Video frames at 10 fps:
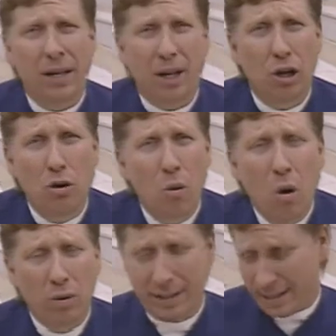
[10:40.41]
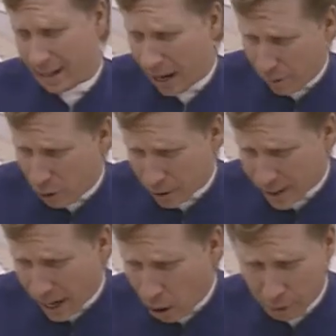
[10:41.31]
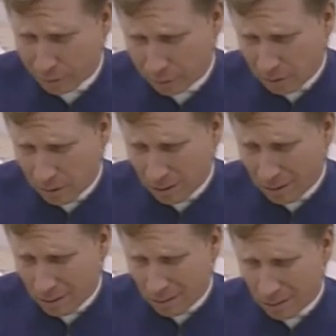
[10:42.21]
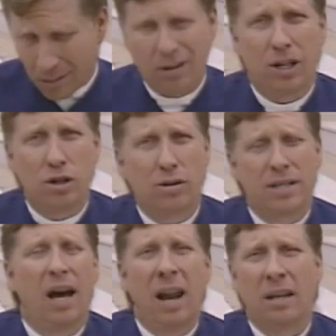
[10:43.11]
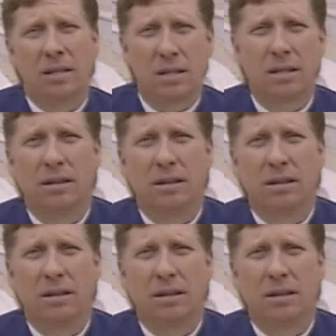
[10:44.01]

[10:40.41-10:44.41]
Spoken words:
that you own inside of yourself is your silence,